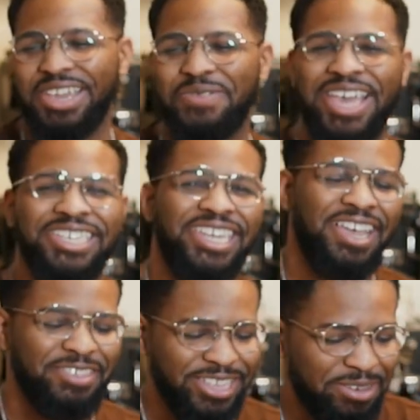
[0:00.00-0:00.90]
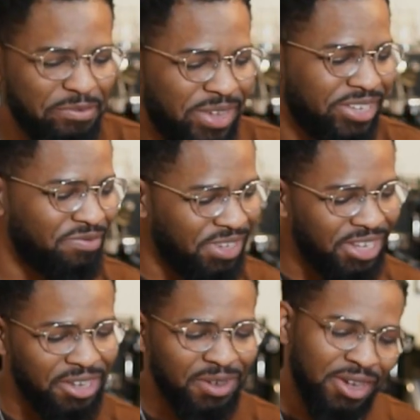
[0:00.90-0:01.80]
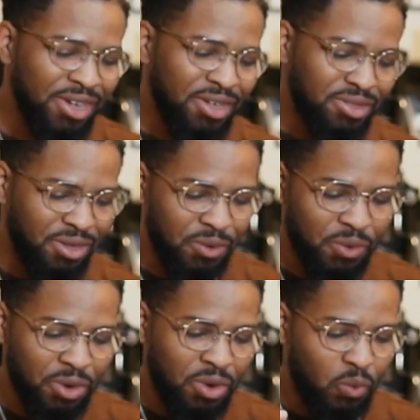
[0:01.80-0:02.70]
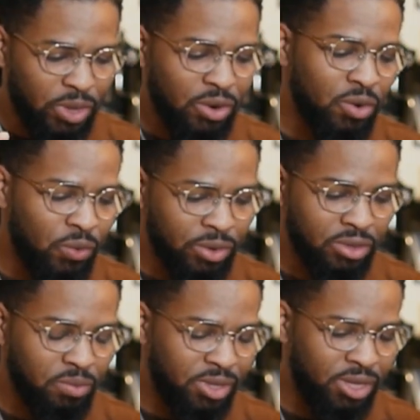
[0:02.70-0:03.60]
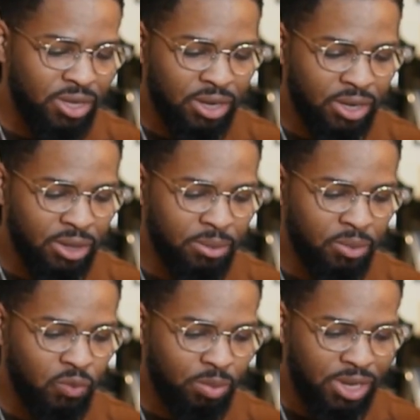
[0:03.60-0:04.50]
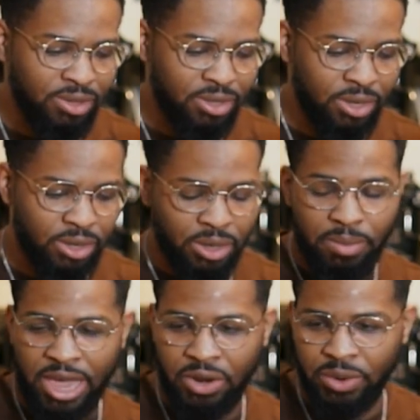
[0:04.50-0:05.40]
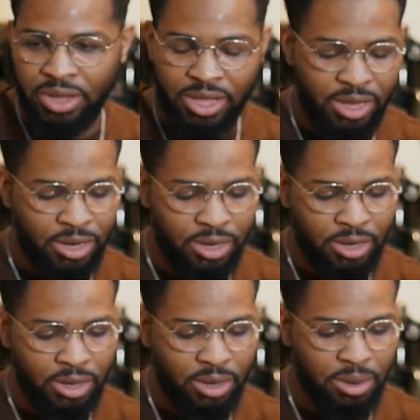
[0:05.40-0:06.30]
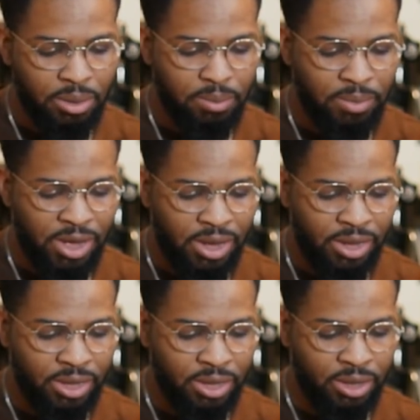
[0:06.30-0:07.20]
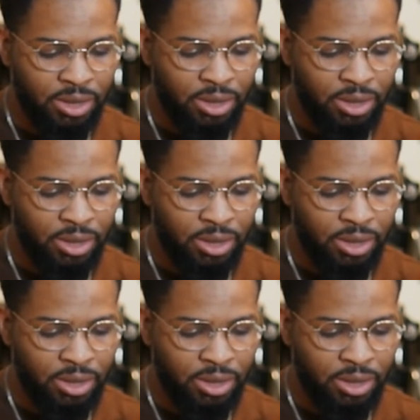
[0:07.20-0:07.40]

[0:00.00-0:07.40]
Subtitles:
actually had the time to make this video. So we are going to be replacing the battery in my